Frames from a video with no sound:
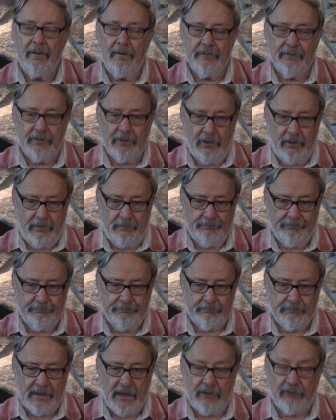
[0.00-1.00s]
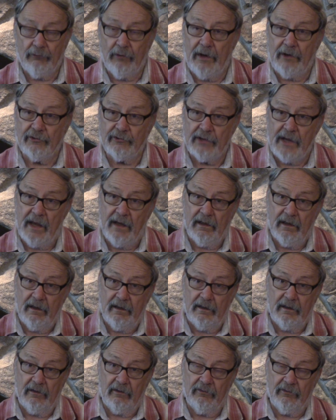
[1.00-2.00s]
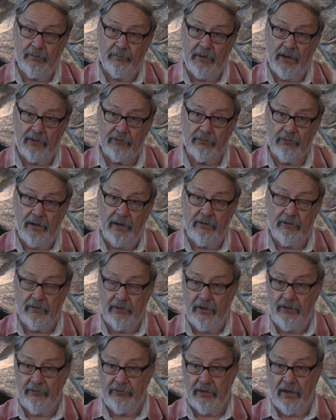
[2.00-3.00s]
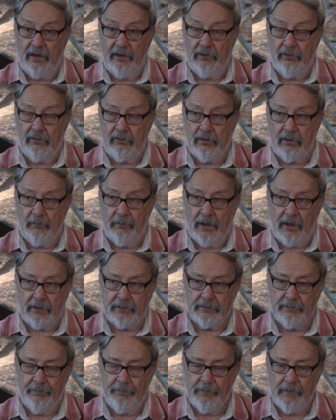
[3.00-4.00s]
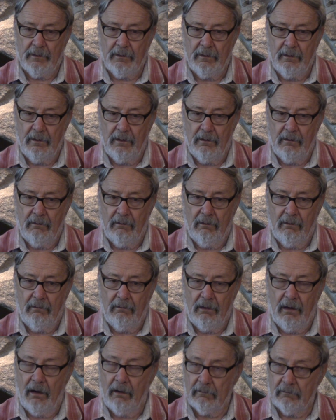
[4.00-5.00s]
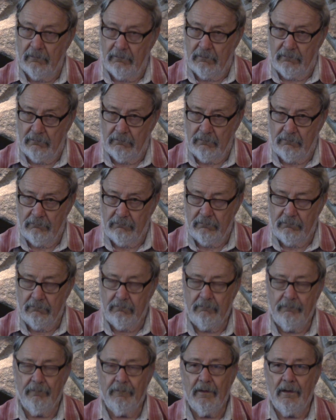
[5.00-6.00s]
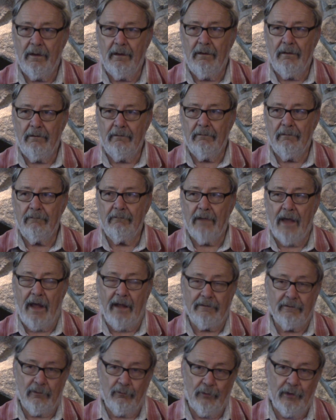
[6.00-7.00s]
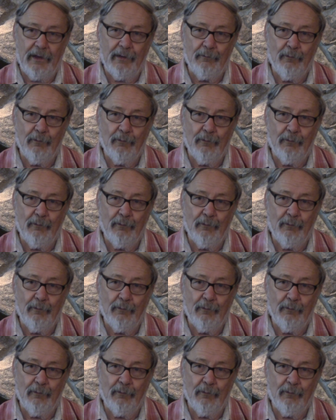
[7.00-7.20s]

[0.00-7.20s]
So, that's why stand hunting is the best way there is to hunt older bucks. Although, not the way